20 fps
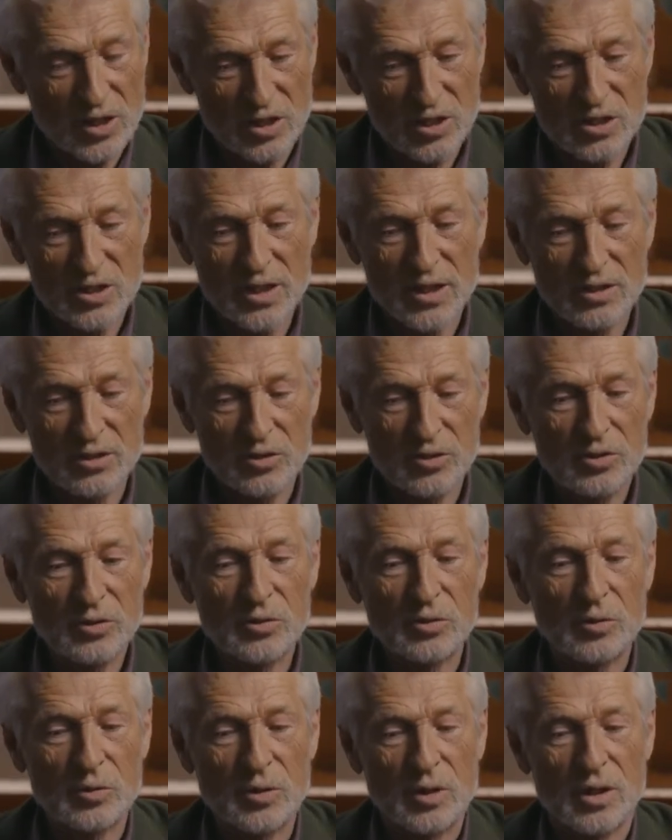the other side,
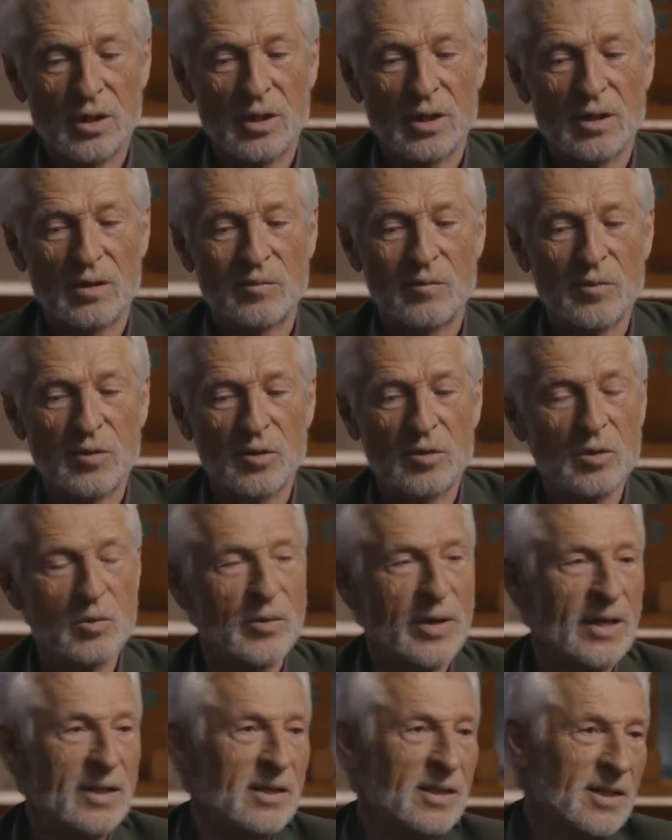too, um, the
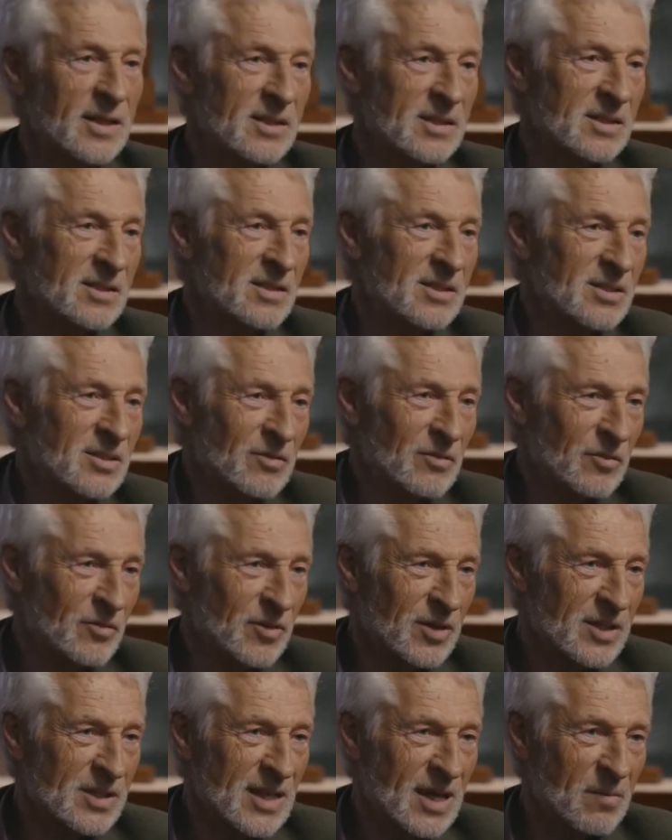new atheists,
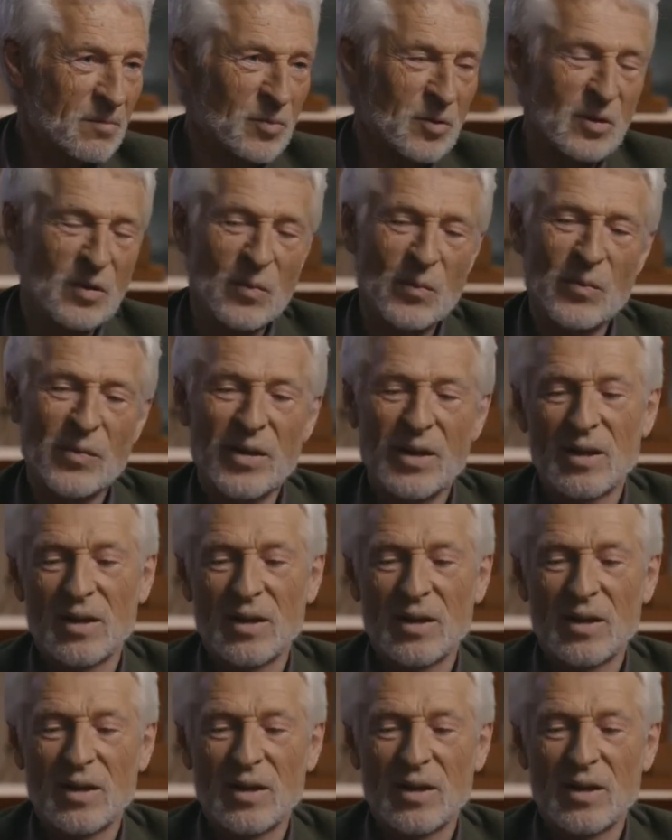for example,